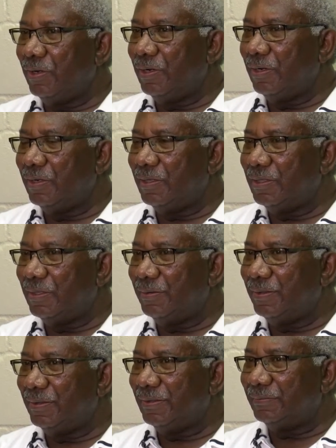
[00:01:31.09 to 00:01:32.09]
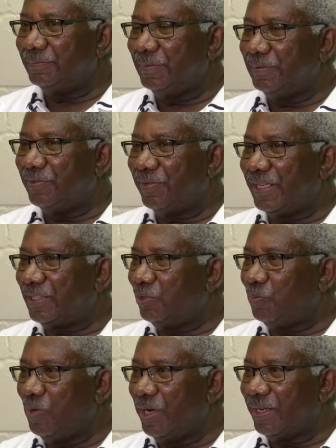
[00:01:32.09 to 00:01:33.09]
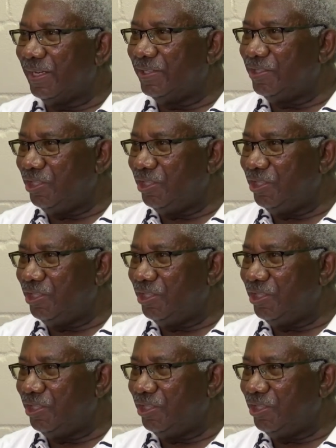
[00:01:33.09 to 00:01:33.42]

uh, uh, uh, drank this water in